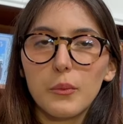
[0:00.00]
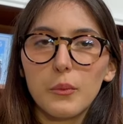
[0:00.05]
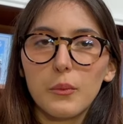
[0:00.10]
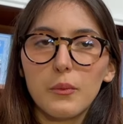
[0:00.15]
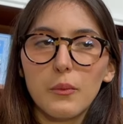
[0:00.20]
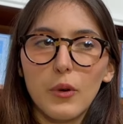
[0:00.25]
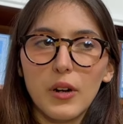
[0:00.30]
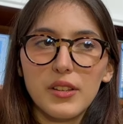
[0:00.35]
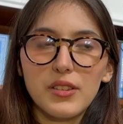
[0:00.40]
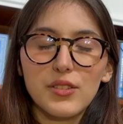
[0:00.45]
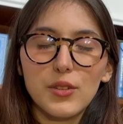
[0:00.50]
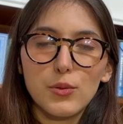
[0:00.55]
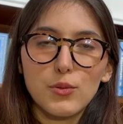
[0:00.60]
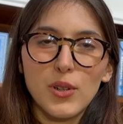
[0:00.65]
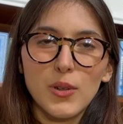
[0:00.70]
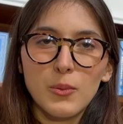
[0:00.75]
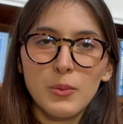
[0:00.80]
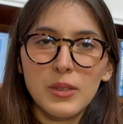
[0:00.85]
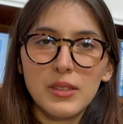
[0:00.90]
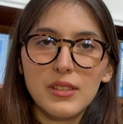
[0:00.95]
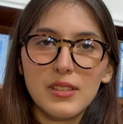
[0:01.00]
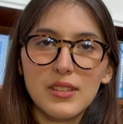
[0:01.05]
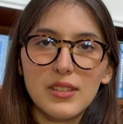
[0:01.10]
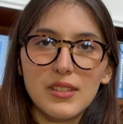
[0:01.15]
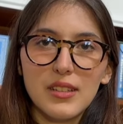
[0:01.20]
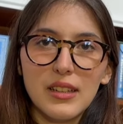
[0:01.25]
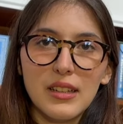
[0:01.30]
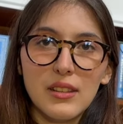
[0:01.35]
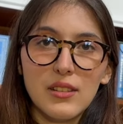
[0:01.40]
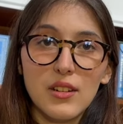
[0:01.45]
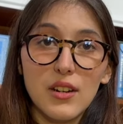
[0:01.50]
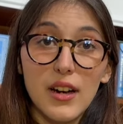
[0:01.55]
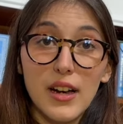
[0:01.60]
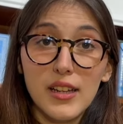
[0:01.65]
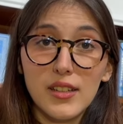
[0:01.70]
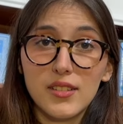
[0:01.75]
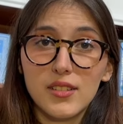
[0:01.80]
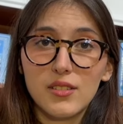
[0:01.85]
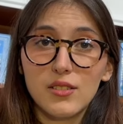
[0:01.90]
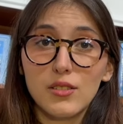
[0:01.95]
what the Romans in their
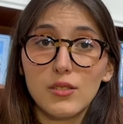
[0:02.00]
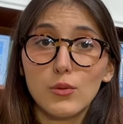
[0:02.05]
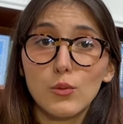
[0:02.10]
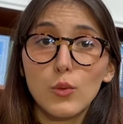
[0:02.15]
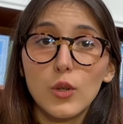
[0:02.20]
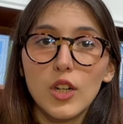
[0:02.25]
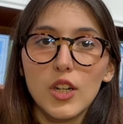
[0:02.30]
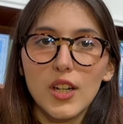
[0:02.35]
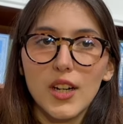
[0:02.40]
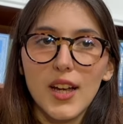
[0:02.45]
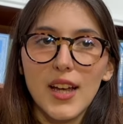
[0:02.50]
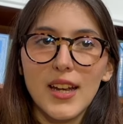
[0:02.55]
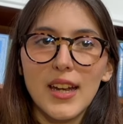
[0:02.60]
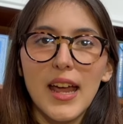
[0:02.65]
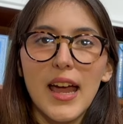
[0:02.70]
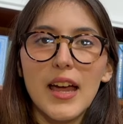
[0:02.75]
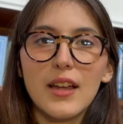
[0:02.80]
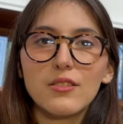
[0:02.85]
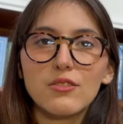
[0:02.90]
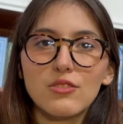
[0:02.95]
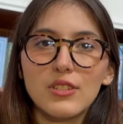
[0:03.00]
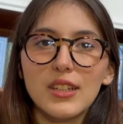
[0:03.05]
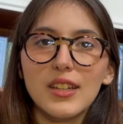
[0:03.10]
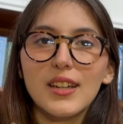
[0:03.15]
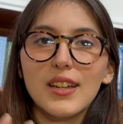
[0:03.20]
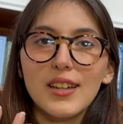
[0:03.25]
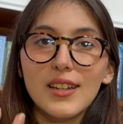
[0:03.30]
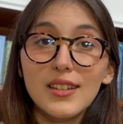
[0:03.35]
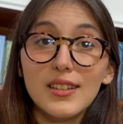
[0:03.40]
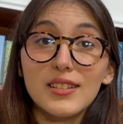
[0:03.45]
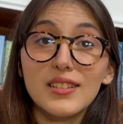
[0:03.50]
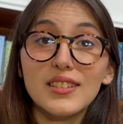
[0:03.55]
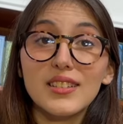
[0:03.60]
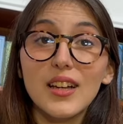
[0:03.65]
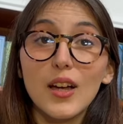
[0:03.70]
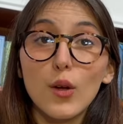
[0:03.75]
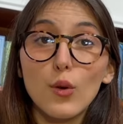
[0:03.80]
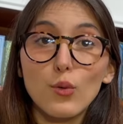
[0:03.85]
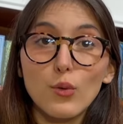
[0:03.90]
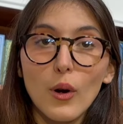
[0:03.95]
essence were, and Henry is
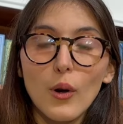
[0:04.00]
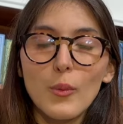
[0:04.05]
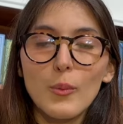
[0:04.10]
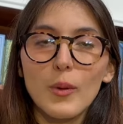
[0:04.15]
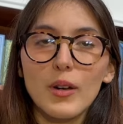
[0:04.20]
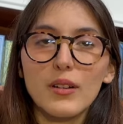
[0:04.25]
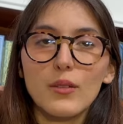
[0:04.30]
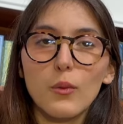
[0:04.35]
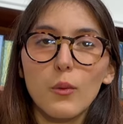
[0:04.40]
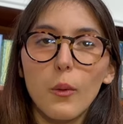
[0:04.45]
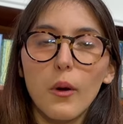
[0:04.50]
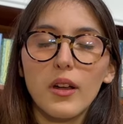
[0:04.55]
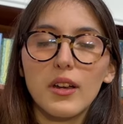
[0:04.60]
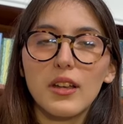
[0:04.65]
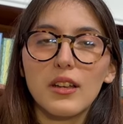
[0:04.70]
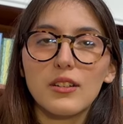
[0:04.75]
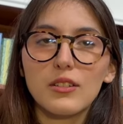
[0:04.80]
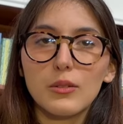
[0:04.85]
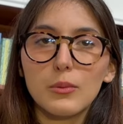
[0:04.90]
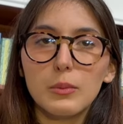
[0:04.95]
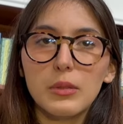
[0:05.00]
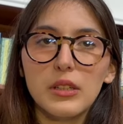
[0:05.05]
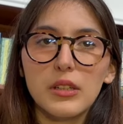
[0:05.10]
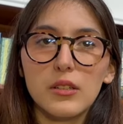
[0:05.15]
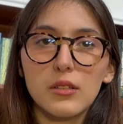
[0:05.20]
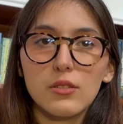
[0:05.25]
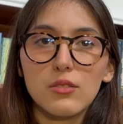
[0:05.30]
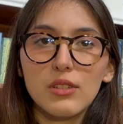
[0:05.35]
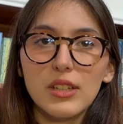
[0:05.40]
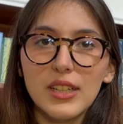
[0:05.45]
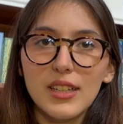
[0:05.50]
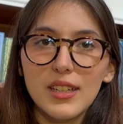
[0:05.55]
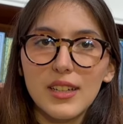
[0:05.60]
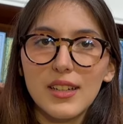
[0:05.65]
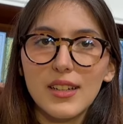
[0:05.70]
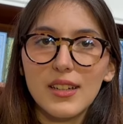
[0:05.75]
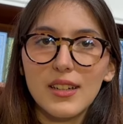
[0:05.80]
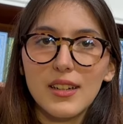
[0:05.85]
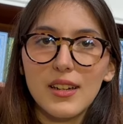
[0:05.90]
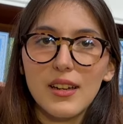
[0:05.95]
a Roman wanting to be a Greek,
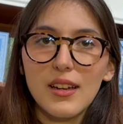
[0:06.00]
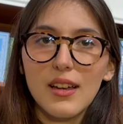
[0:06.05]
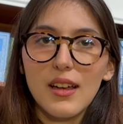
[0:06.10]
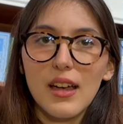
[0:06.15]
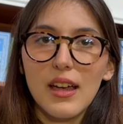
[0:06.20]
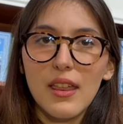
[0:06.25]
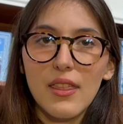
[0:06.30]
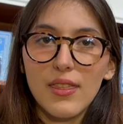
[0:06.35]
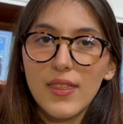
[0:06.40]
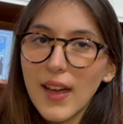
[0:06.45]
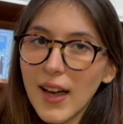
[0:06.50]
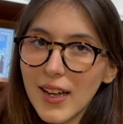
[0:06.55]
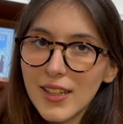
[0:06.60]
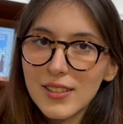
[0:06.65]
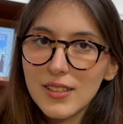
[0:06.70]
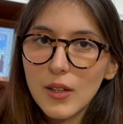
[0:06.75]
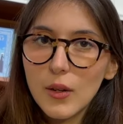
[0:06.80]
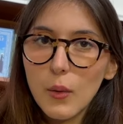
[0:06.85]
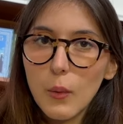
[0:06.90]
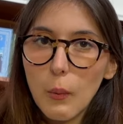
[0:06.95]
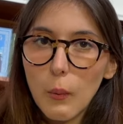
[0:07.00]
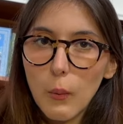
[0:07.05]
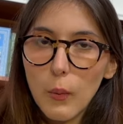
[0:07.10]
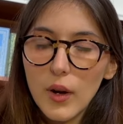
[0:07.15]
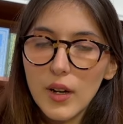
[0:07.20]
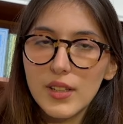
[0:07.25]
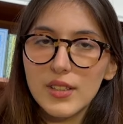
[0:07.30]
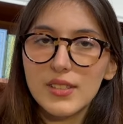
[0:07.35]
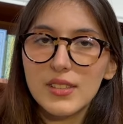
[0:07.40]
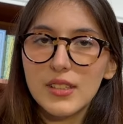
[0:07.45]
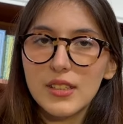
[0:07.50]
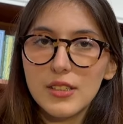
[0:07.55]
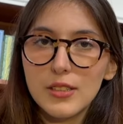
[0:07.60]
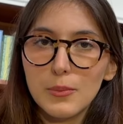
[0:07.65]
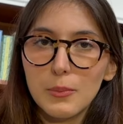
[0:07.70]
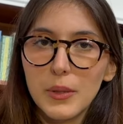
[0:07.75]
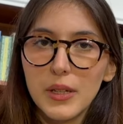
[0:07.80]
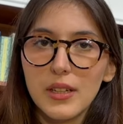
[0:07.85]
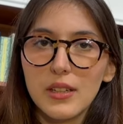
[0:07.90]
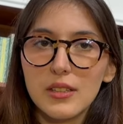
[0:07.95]
and that was his
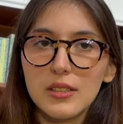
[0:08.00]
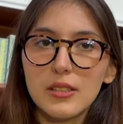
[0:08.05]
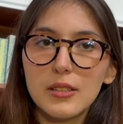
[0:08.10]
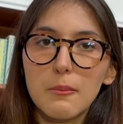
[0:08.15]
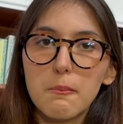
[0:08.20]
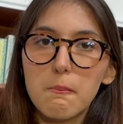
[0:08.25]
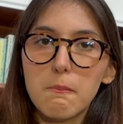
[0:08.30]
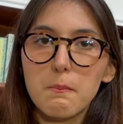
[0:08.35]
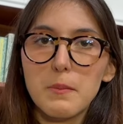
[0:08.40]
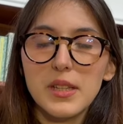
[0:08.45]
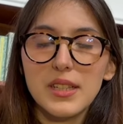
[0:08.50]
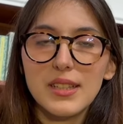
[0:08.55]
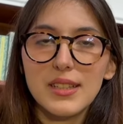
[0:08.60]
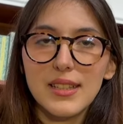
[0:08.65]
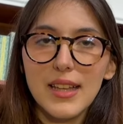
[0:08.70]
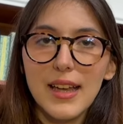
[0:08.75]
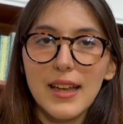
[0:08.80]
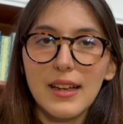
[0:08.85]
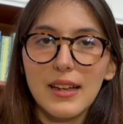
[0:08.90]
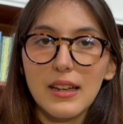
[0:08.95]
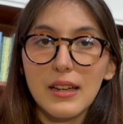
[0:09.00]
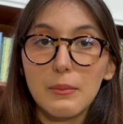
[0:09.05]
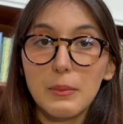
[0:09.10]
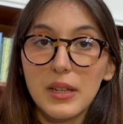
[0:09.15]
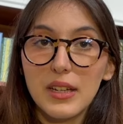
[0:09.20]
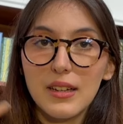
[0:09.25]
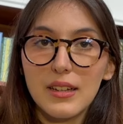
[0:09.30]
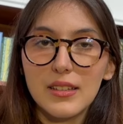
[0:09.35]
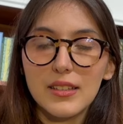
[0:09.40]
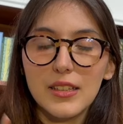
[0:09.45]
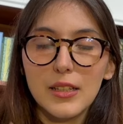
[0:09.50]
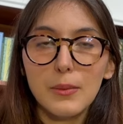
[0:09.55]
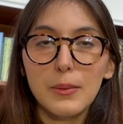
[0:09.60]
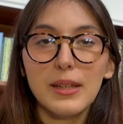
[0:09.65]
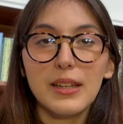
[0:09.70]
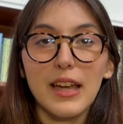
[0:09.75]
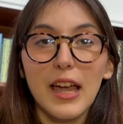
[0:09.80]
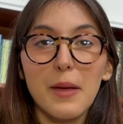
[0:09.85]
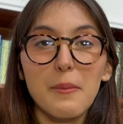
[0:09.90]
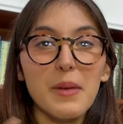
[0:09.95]
biggest mistake, because he
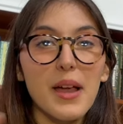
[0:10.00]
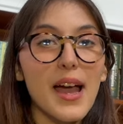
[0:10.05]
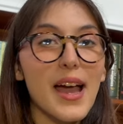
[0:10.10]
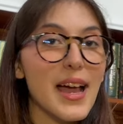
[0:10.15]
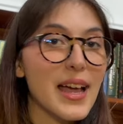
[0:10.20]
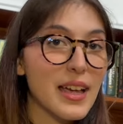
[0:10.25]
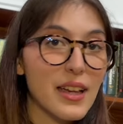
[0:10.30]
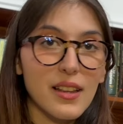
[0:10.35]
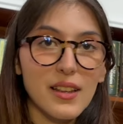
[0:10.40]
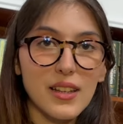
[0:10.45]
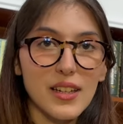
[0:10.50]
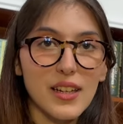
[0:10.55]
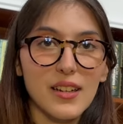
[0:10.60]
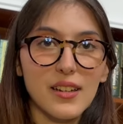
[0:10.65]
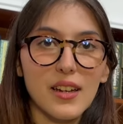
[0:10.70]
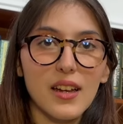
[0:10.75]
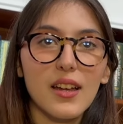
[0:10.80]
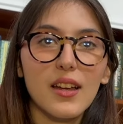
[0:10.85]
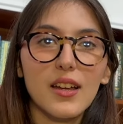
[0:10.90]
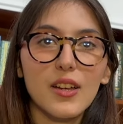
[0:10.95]
became alien